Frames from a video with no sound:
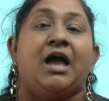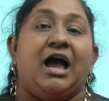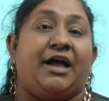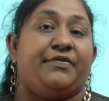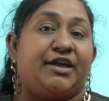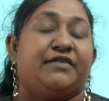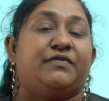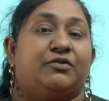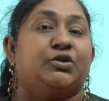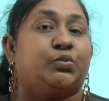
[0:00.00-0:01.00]
And
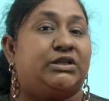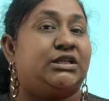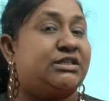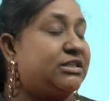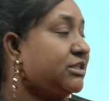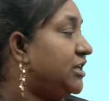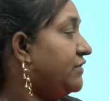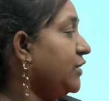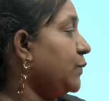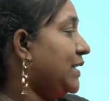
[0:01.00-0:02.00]
therefore, the witness is
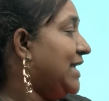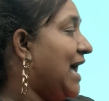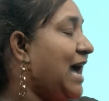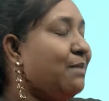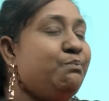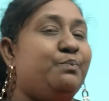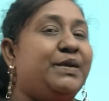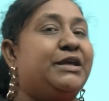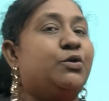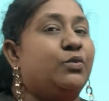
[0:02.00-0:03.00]
giving very
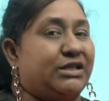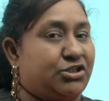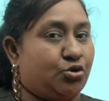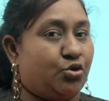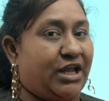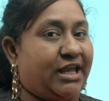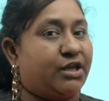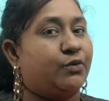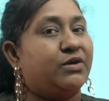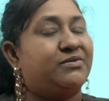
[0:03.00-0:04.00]
ambiguous or
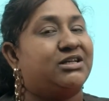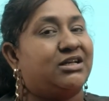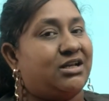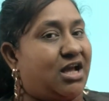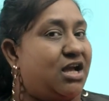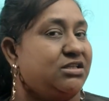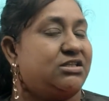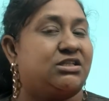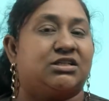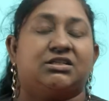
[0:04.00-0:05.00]
equivocal
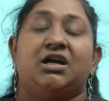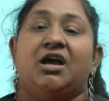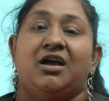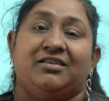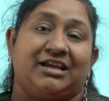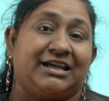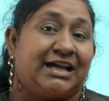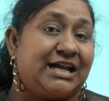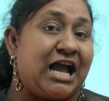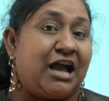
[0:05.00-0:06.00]
answers that
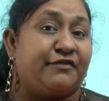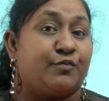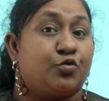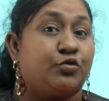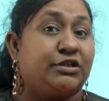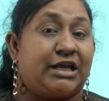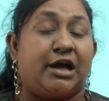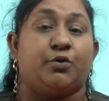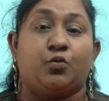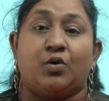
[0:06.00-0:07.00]
can have more
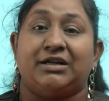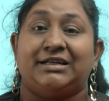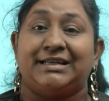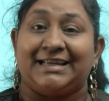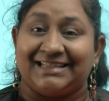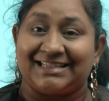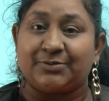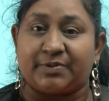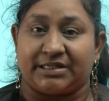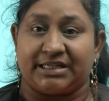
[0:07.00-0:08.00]
than one
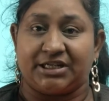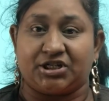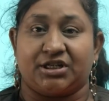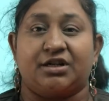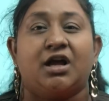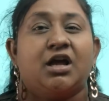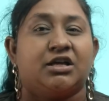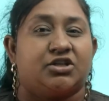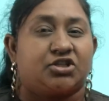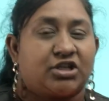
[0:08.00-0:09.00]
interpretation.
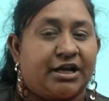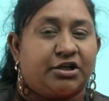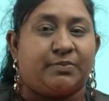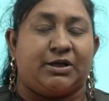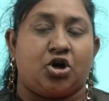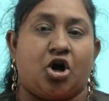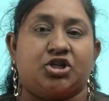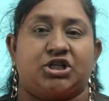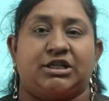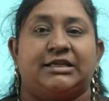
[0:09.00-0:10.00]
He's trying to be
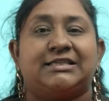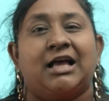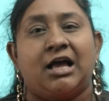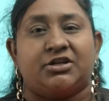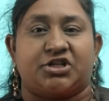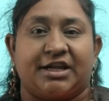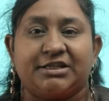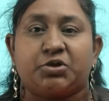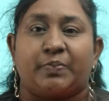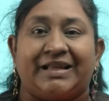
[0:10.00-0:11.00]
cautious,
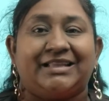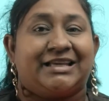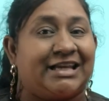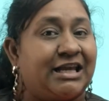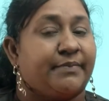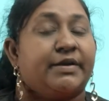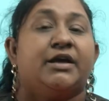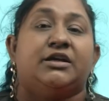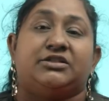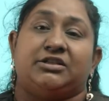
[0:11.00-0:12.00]
trying to play the game
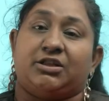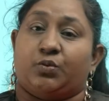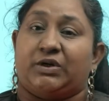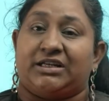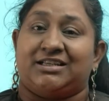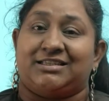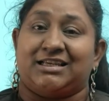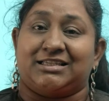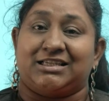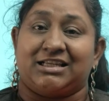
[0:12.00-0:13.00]
so that the witness
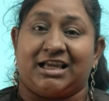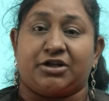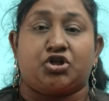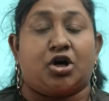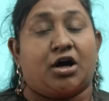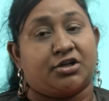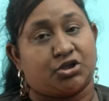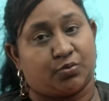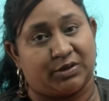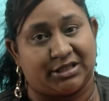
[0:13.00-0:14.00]
doesn't get
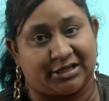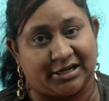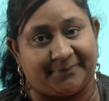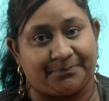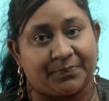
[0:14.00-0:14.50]
charged with the crime.